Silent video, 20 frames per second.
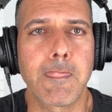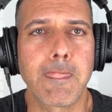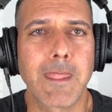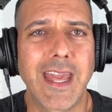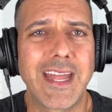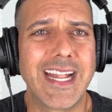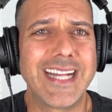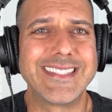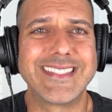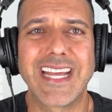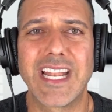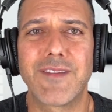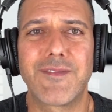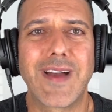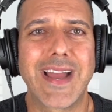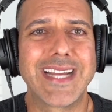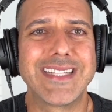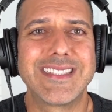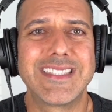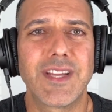and
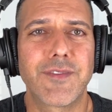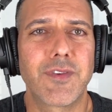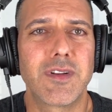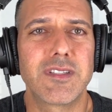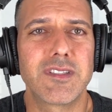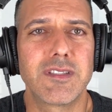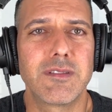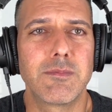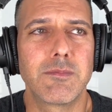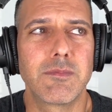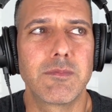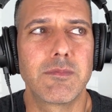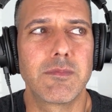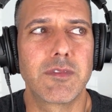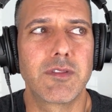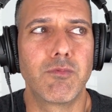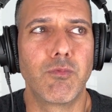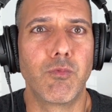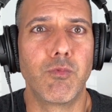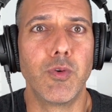identify a different
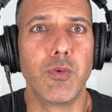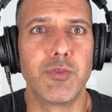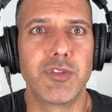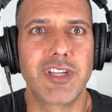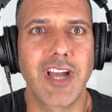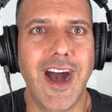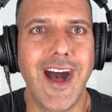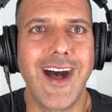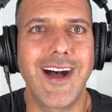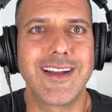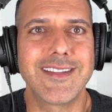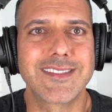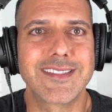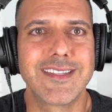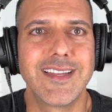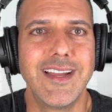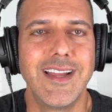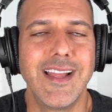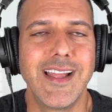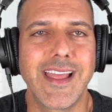root cause.
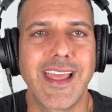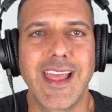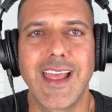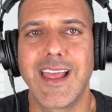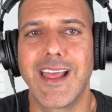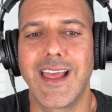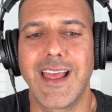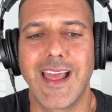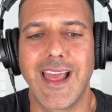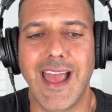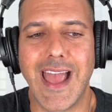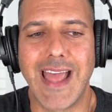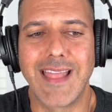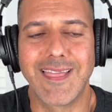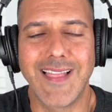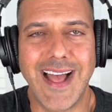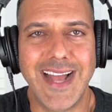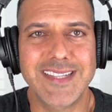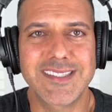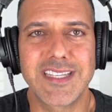And
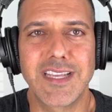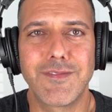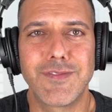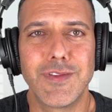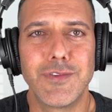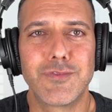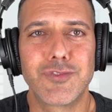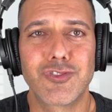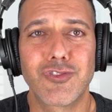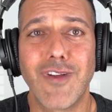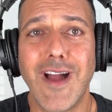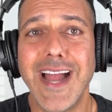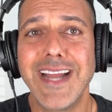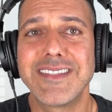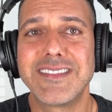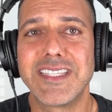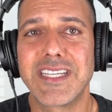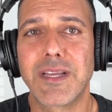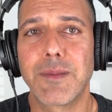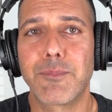lastly, if you've tried
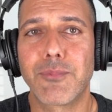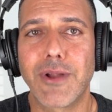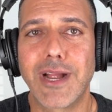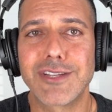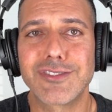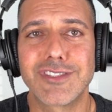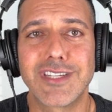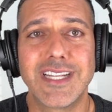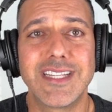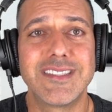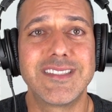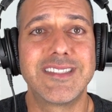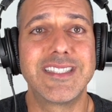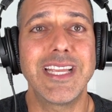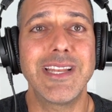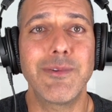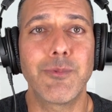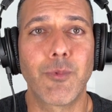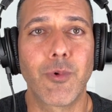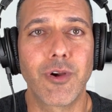decompression and it
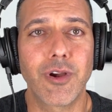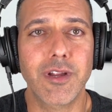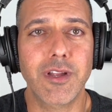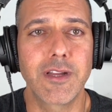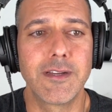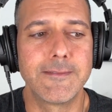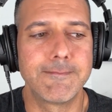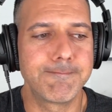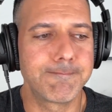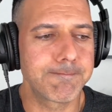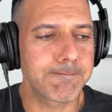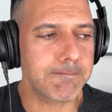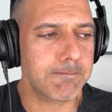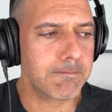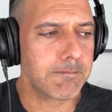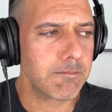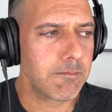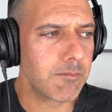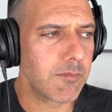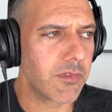didn't work,
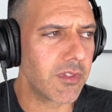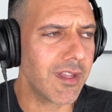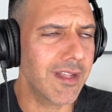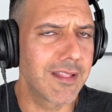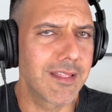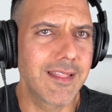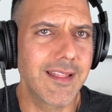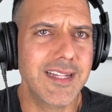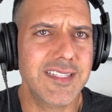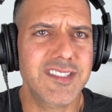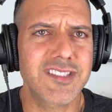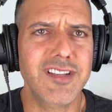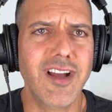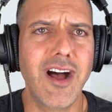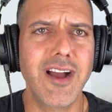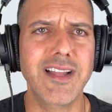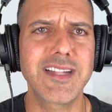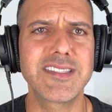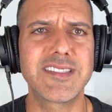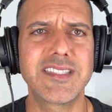let's
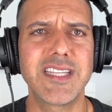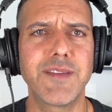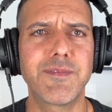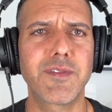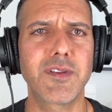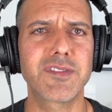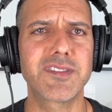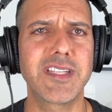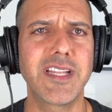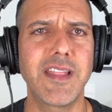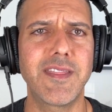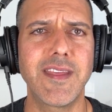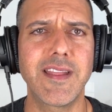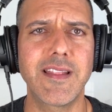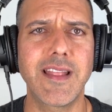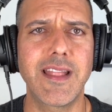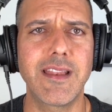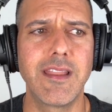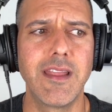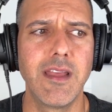talk and see if there's anything
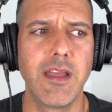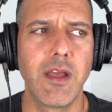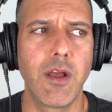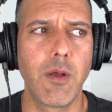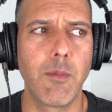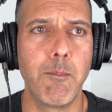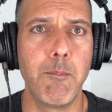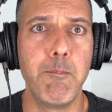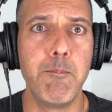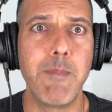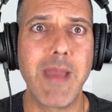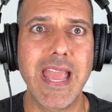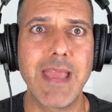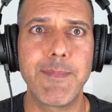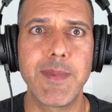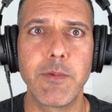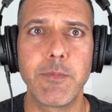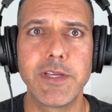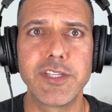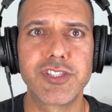that
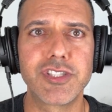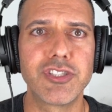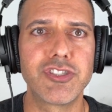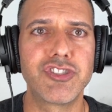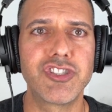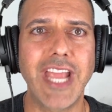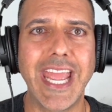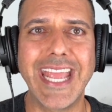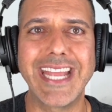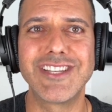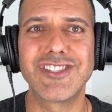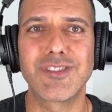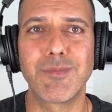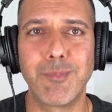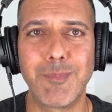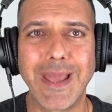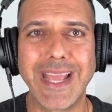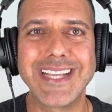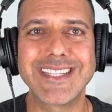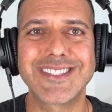maybe we should change
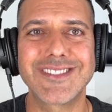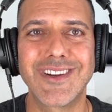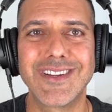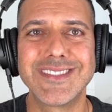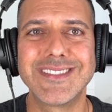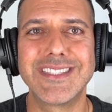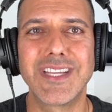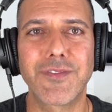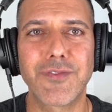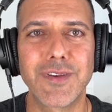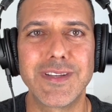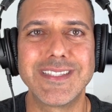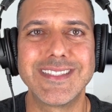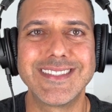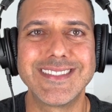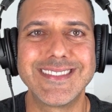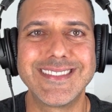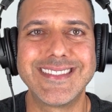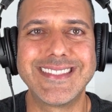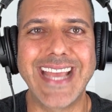based on different
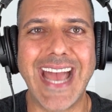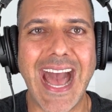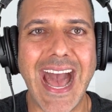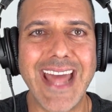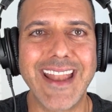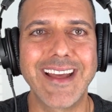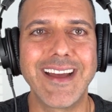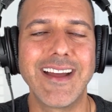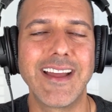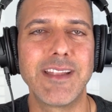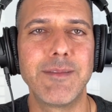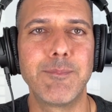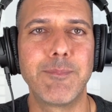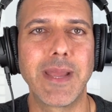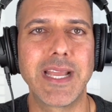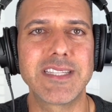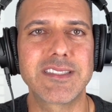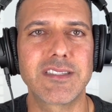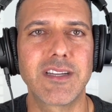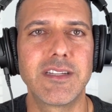data and
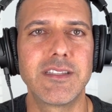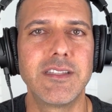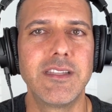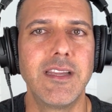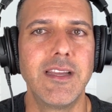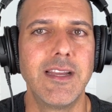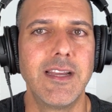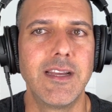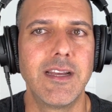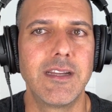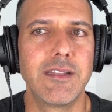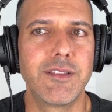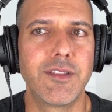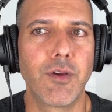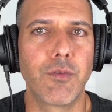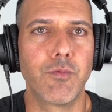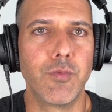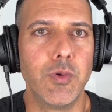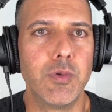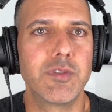based on the
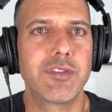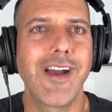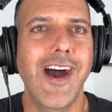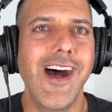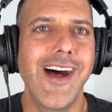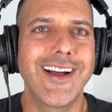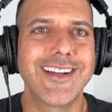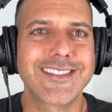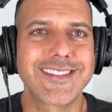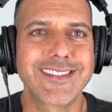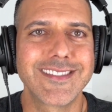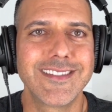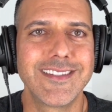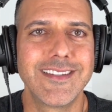root cause.